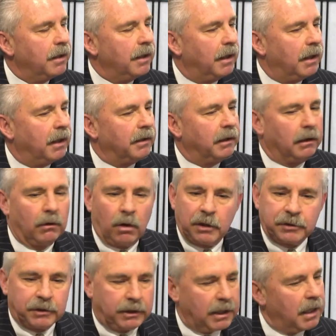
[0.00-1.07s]
Uh, the
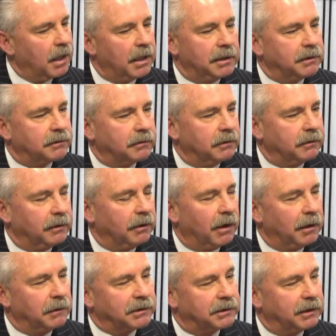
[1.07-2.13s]
larger guys that you know, I
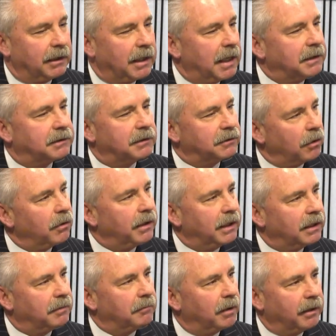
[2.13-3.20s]
always say the guys that don't need
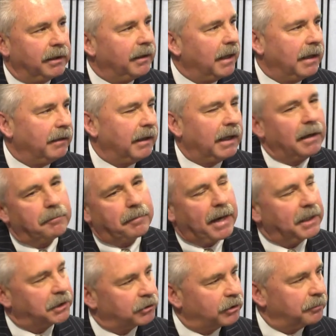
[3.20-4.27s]
the money, they they got
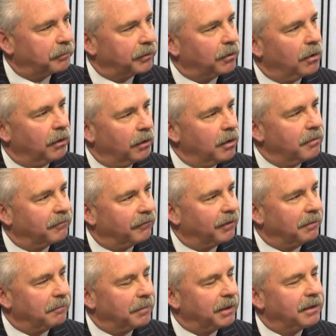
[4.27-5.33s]
banks tripping all over
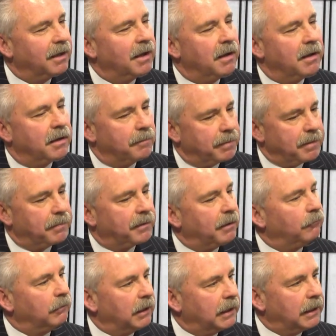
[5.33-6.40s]
them. But the people that
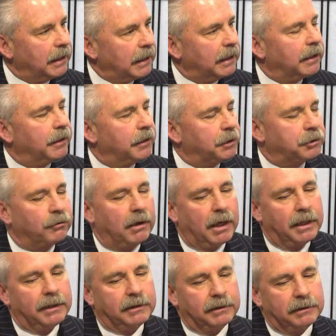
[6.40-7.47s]
really need it and are
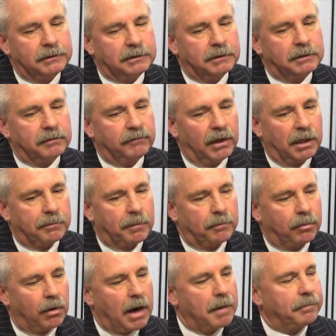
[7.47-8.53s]
trying to, to develop a
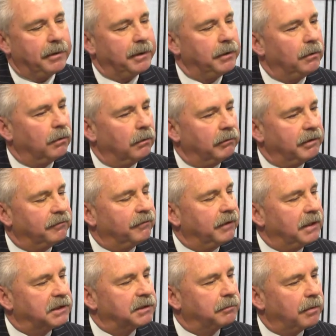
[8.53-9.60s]
property or
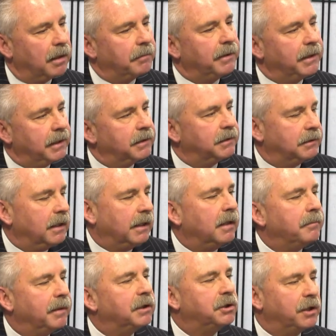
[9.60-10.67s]
refinance a property, it's, it can
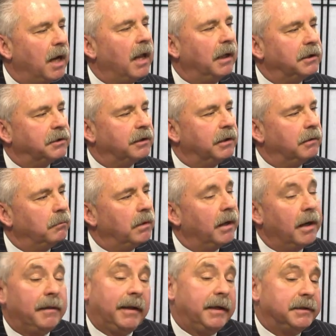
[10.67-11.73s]
be a challenge, and, it, and
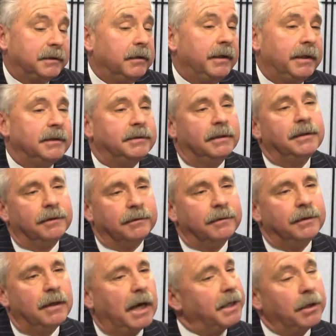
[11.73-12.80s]
I think it's going to continue. Mm
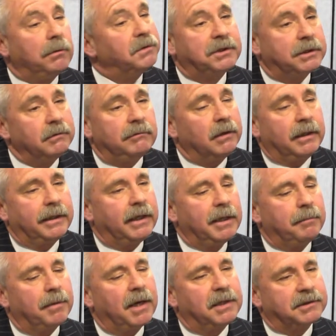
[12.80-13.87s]
-hmm. I mm-hmm. don't see really any
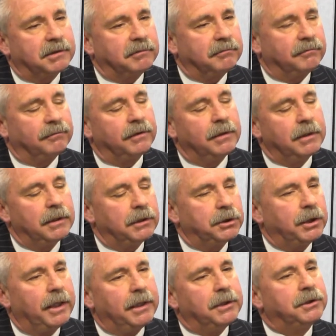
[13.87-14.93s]
positive
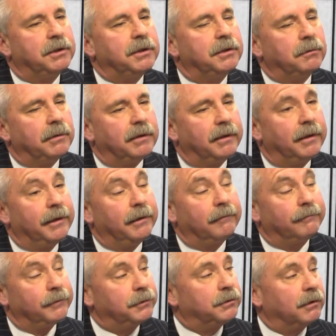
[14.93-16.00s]
change into it in the near
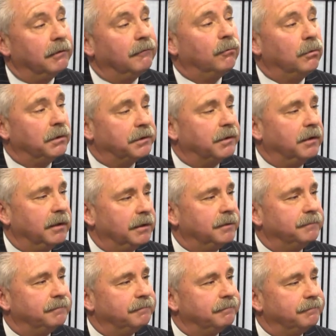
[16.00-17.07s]
future, unfortunately.
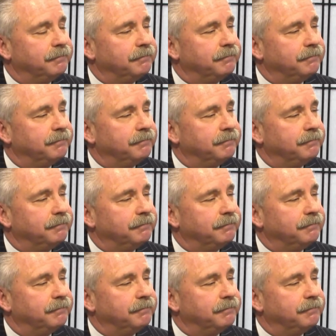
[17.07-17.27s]
Okay.